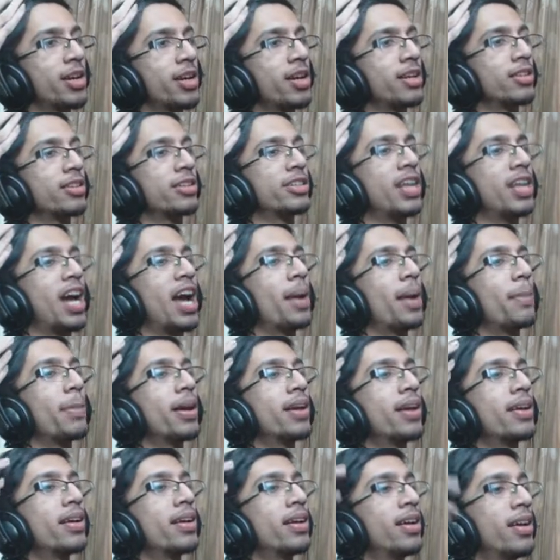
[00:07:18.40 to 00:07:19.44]
here. The
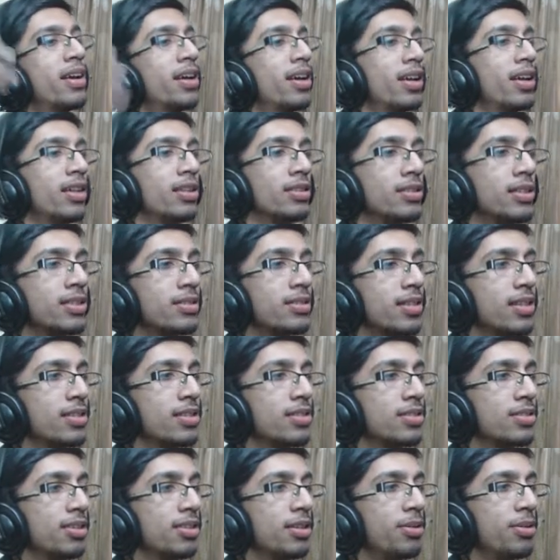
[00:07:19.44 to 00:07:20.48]
timing, this
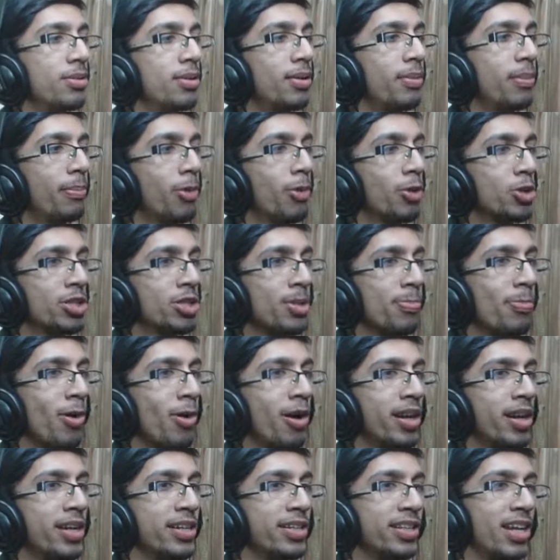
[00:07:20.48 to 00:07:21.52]
is the most
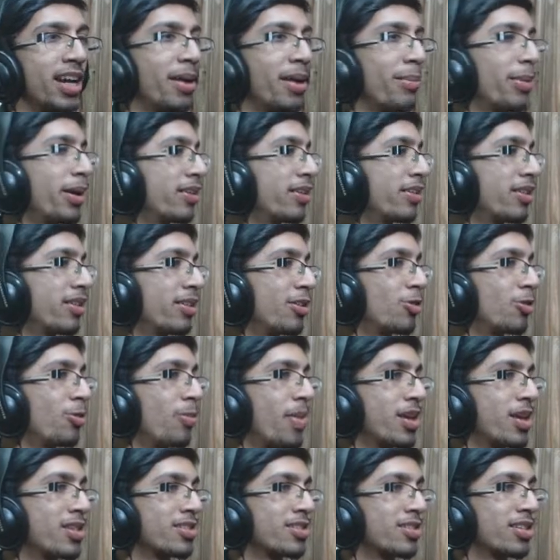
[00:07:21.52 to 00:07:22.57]
important timing. You
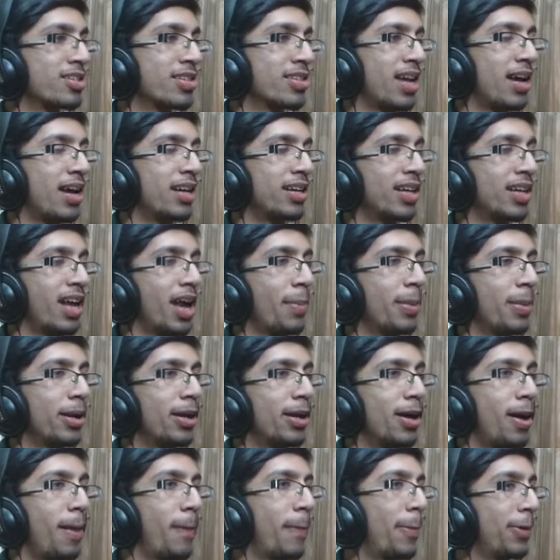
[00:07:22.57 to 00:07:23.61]
mess this
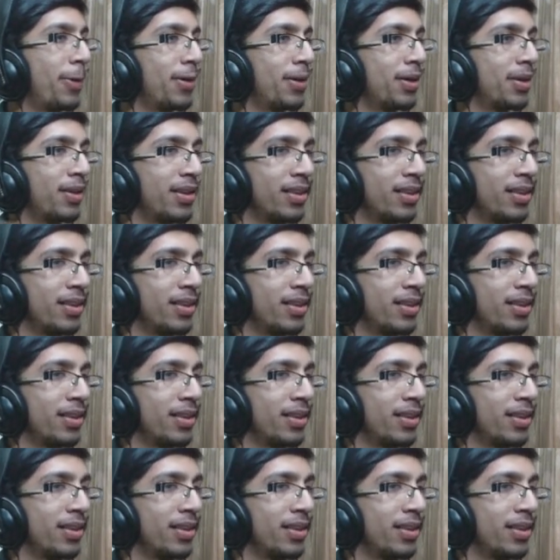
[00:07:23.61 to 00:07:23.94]
timing up,